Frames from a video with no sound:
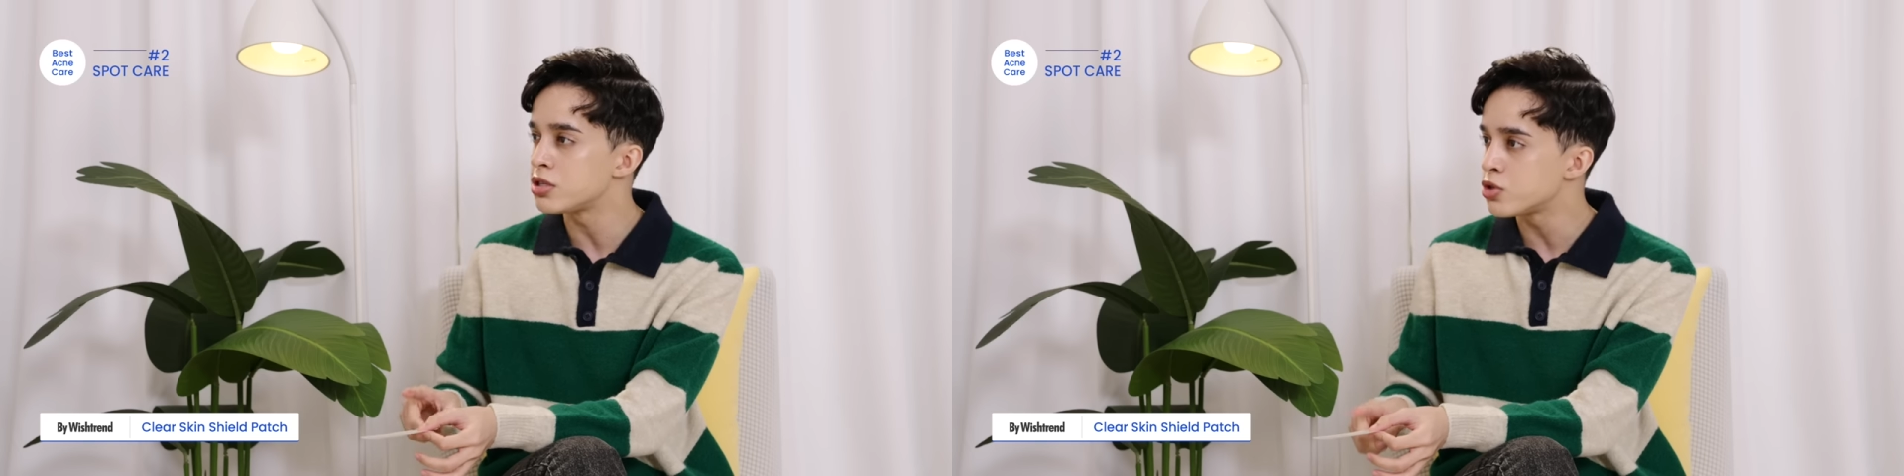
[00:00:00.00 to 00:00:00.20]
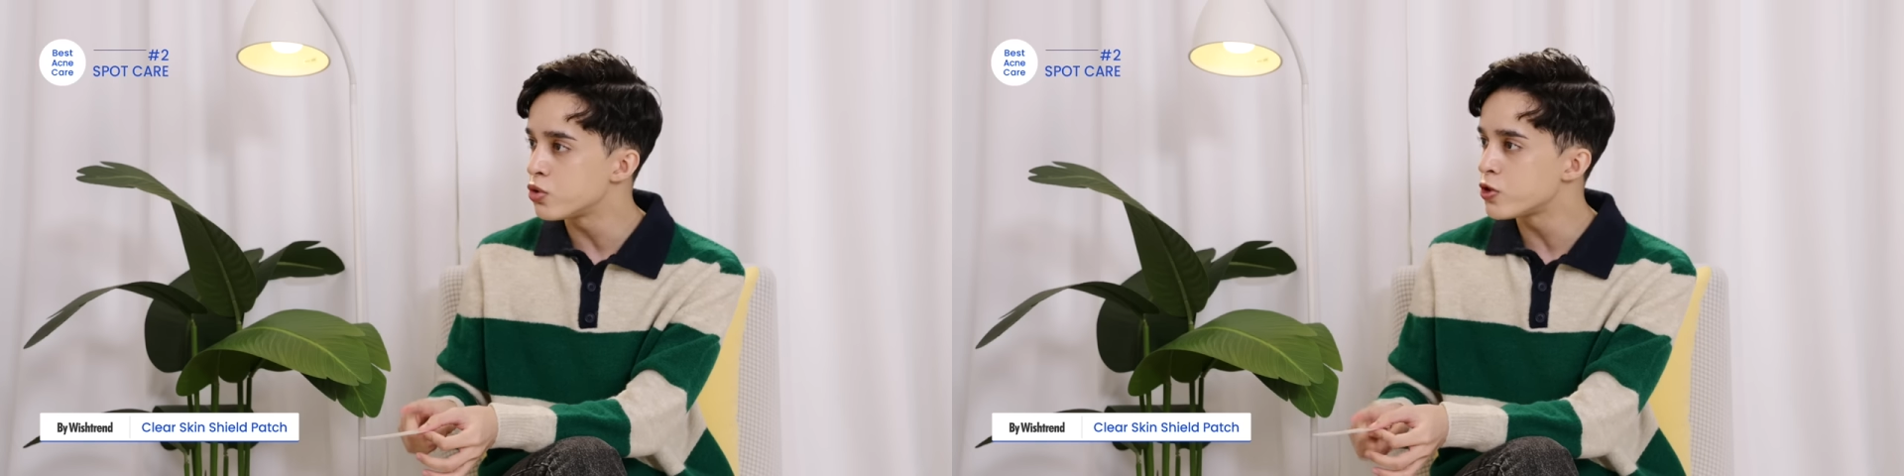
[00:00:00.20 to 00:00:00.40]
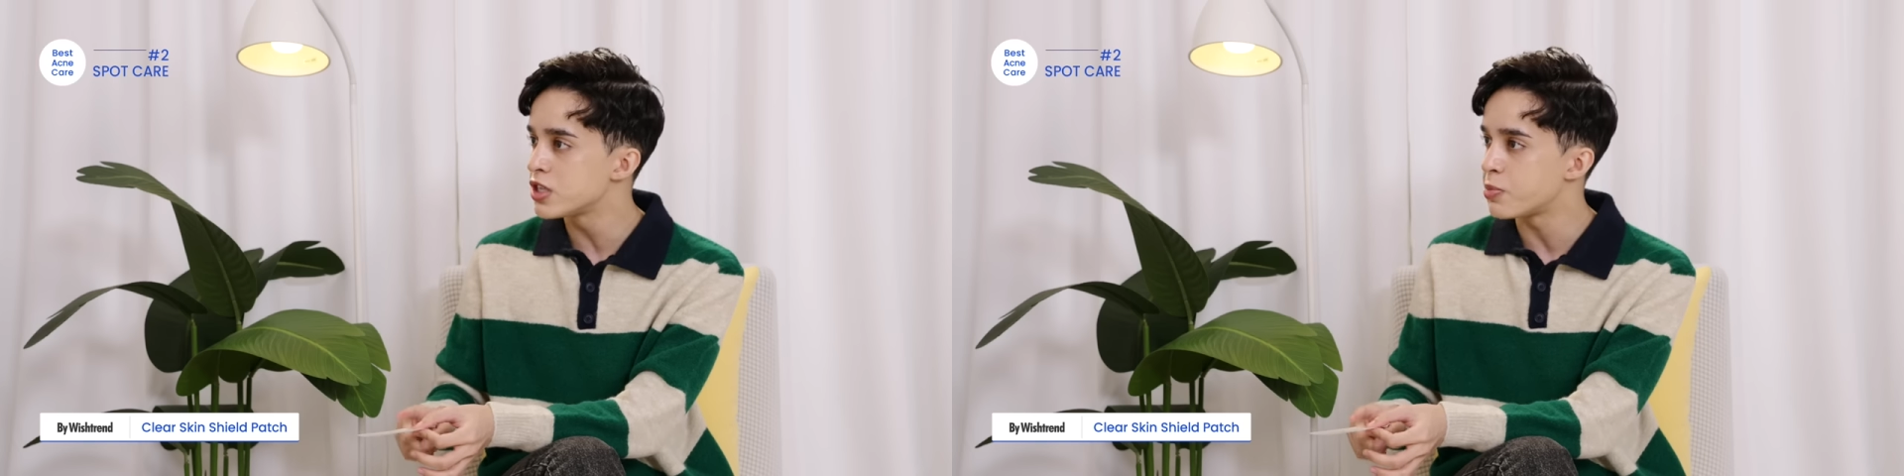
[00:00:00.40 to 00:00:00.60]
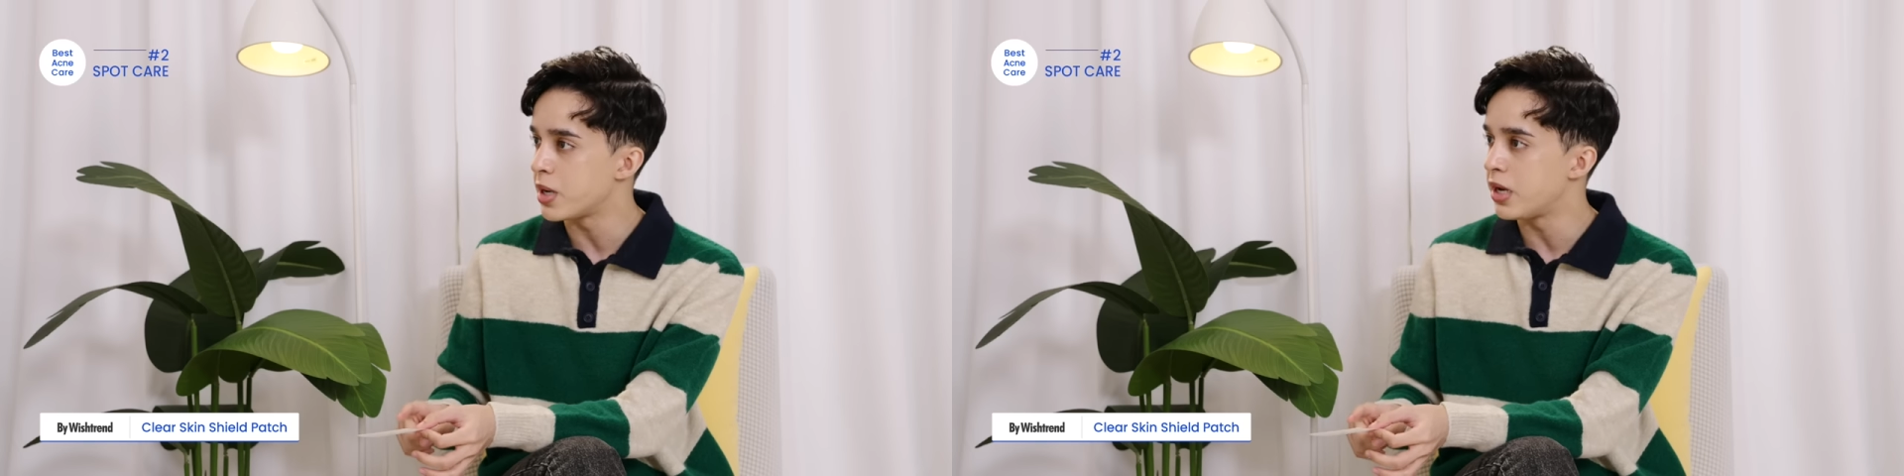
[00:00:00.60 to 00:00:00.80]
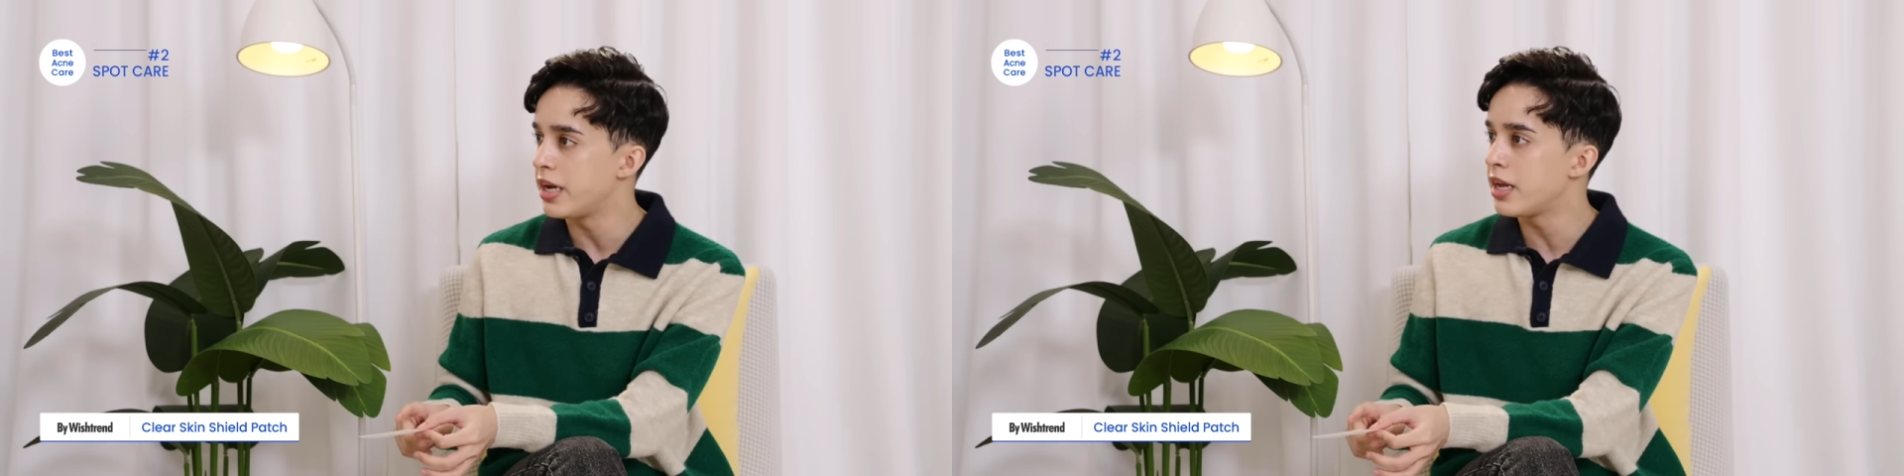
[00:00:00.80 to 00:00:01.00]
so
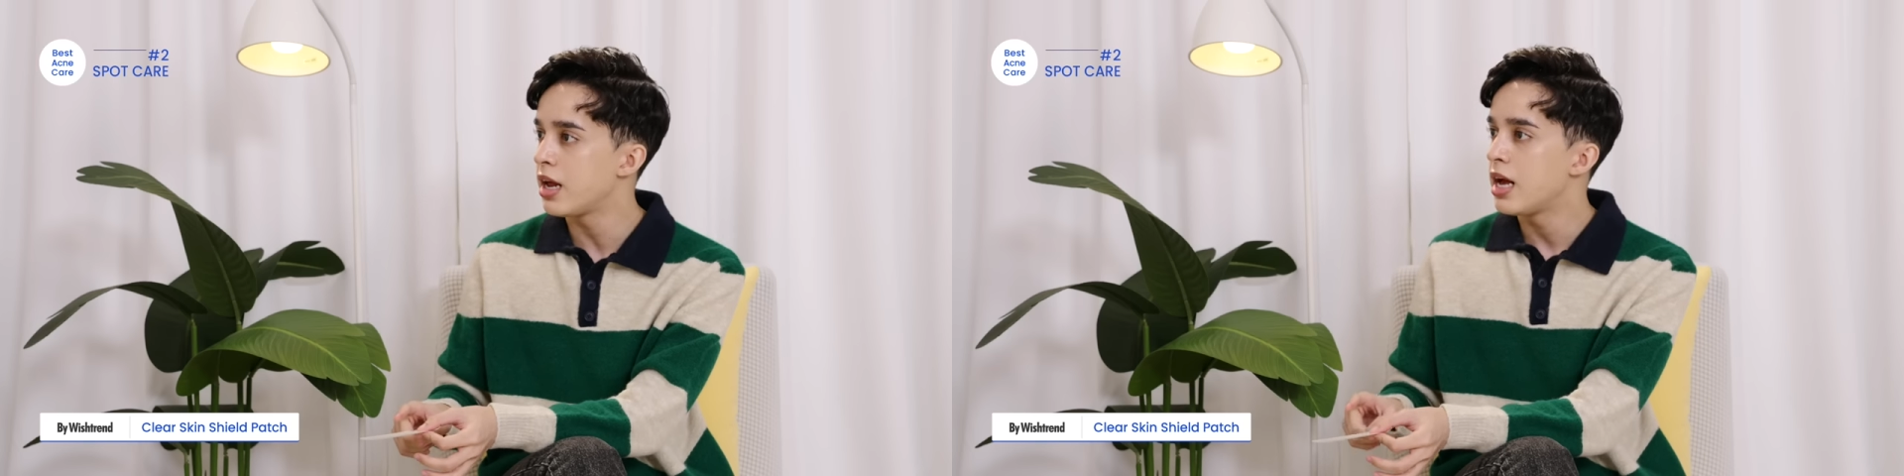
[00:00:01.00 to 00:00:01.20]
transparent